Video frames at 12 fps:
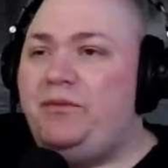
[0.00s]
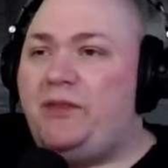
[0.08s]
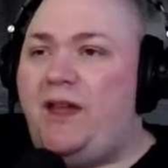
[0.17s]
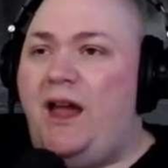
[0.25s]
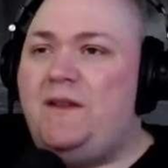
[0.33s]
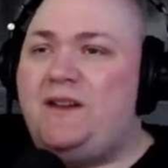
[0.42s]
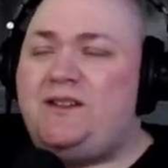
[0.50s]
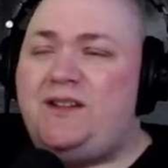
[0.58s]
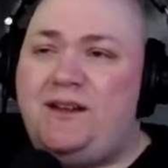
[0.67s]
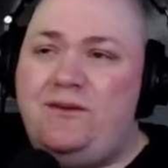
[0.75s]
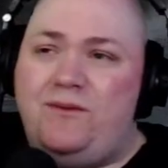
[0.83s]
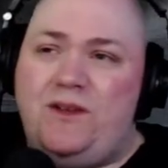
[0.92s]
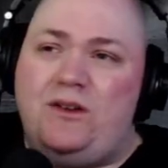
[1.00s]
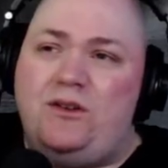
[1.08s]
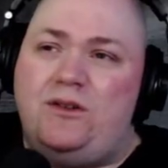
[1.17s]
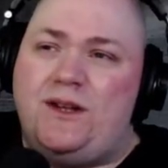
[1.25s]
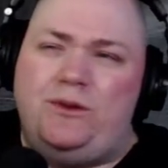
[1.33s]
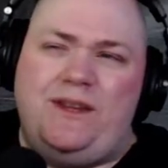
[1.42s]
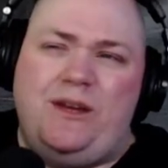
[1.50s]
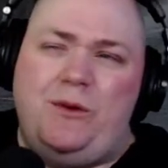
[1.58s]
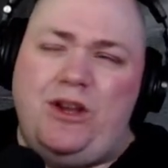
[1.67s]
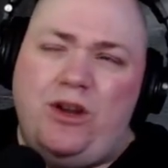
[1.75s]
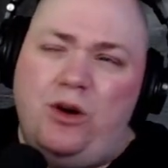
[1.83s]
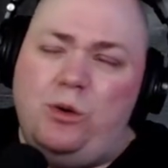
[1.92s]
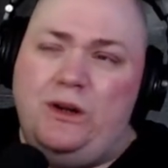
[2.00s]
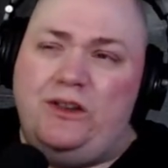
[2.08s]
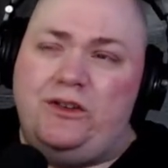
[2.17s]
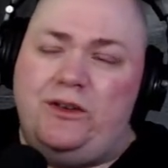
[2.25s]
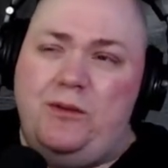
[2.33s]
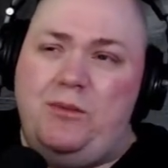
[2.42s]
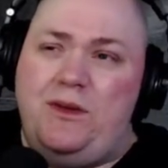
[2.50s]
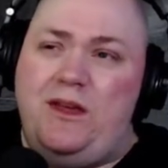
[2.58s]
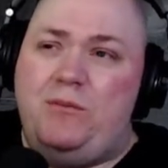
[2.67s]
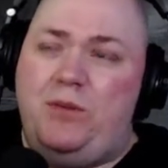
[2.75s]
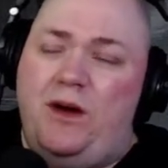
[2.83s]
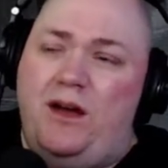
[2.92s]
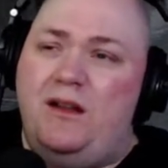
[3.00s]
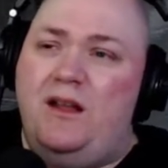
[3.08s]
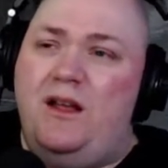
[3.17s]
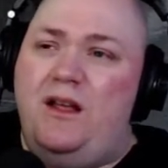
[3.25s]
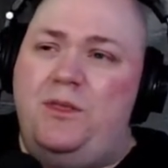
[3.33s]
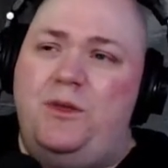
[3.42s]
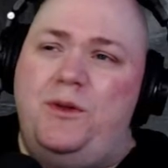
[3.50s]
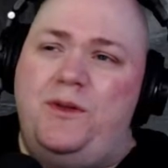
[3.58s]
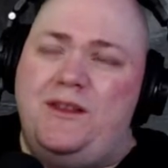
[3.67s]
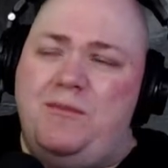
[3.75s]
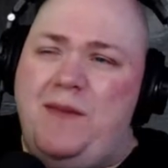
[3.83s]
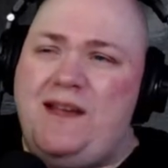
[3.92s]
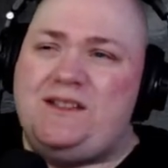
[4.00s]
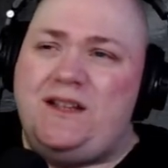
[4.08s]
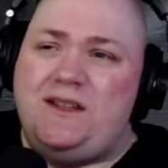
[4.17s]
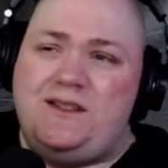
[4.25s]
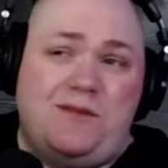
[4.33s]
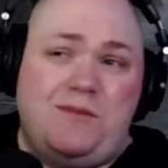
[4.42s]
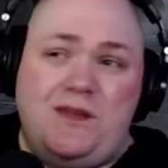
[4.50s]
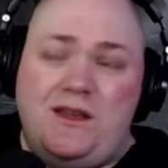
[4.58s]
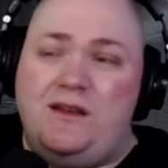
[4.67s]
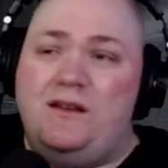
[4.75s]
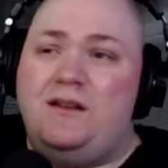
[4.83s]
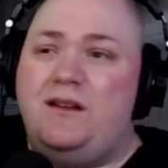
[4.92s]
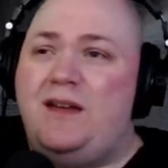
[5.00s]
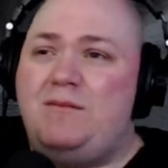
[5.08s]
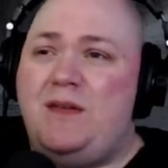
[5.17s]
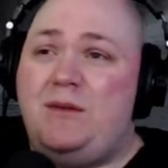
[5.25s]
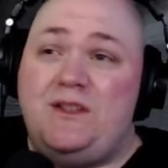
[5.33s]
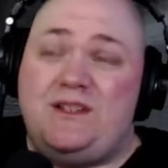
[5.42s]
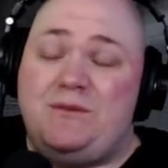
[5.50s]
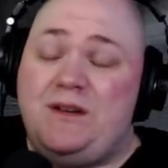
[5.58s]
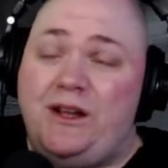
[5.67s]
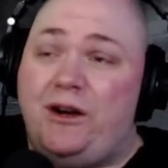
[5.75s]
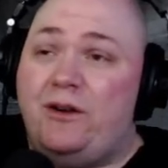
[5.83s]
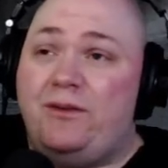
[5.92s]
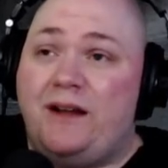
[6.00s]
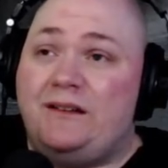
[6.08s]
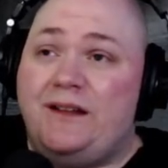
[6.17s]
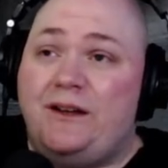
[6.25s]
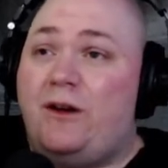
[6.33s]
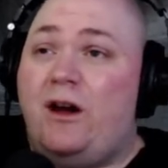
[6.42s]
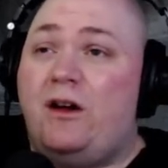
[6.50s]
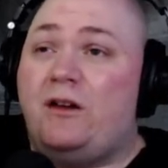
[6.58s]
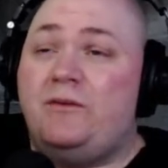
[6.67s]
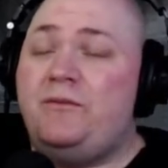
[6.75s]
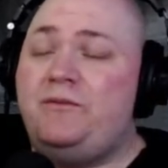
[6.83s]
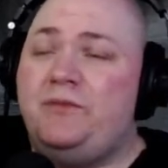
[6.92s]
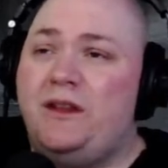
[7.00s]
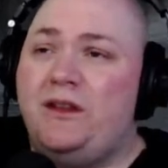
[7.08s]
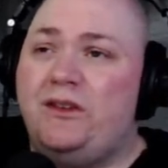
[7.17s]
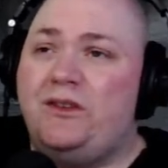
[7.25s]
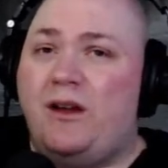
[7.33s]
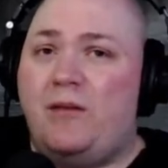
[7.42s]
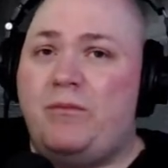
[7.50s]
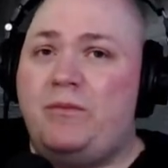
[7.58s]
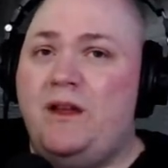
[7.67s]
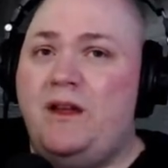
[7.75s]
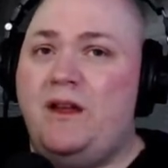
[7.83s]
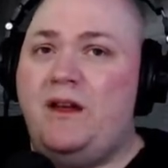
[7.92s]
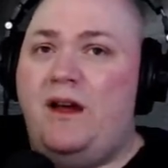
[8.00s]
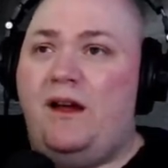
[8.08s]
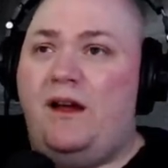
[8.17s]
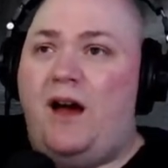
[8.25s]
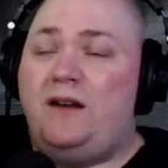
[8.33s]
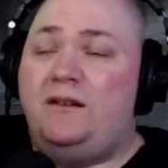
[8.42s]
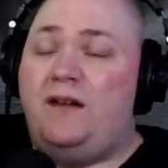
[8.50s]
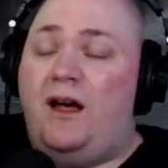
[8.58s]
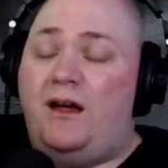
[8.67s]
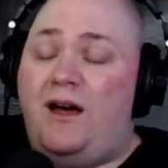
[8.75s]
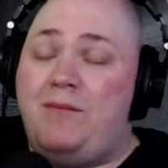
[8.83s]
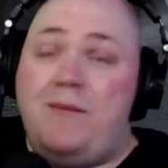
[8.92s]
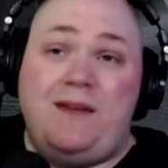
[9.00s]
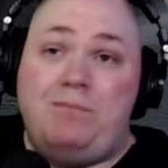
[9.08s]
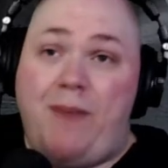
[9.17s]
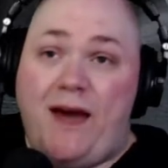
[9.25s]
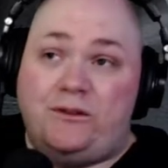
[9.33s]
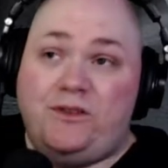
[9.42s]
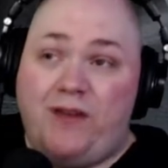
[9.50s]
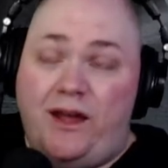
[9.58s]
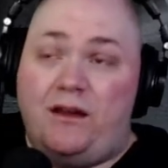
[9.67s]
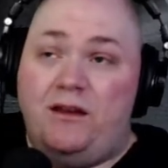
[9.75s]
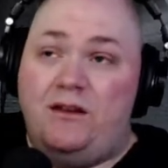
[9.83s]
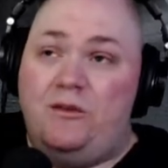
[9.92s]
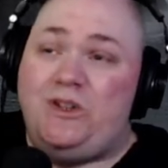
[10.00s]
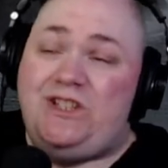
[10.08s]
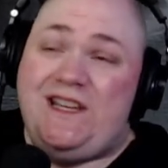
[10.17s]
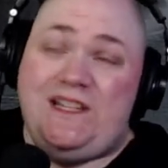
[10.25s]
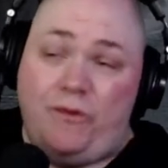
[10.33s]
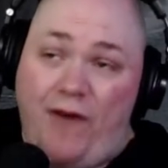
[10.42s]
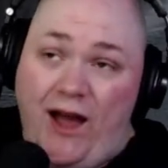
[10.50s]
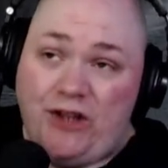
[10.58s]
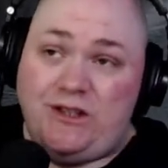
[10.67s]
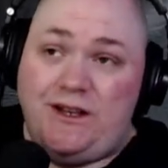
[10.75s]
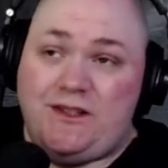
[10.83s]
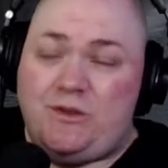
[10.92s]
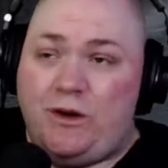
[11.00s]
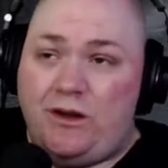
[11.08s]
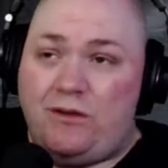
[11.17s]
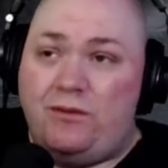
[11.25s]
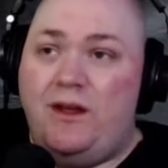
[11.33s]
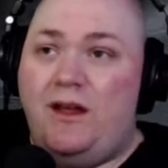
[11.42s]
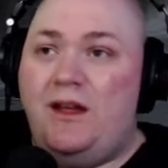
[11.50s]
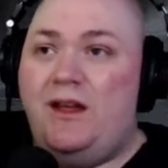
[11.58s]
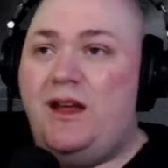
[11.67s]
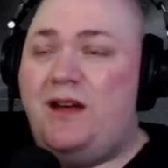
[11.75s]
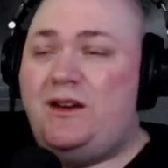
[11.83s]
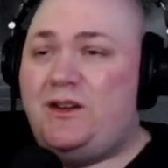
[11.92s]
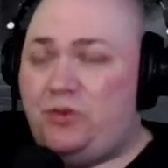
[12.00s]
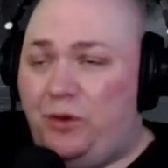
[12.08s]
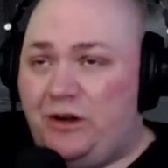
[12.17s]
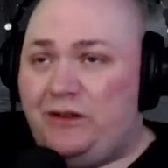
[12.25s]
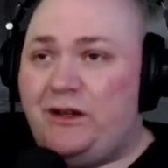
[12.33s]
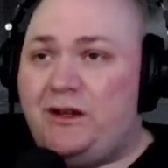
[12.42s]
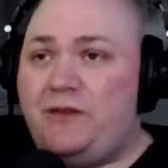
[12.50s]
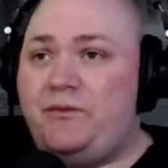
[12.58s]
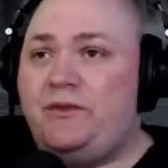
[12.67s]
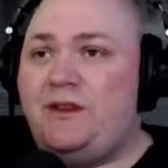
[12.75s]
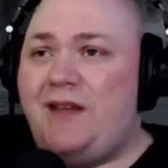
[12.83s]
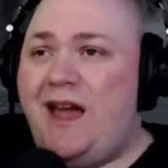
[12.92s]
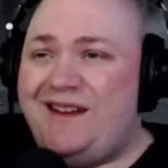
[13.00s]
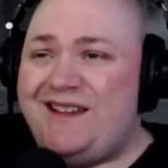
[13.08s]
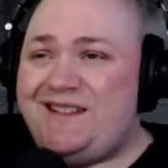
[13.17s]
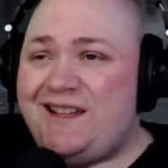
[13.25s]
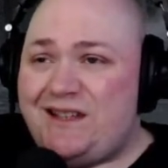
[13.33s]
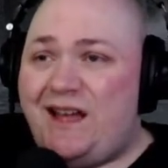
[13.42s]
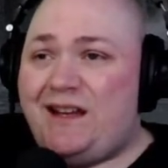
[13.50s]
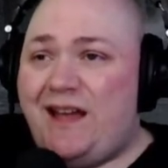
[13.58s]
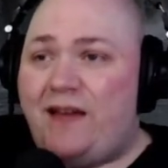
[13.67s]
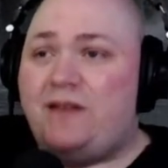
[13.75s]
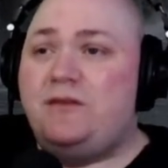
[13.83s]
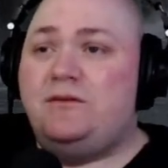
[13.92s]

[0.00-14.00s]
And the second vehicle, I don't think we know what it's going to be, but the thing that makes sense to me, and maybe this will be clarified later on, is a main battle tank, which each faction gets one of, and historically, NS has not had.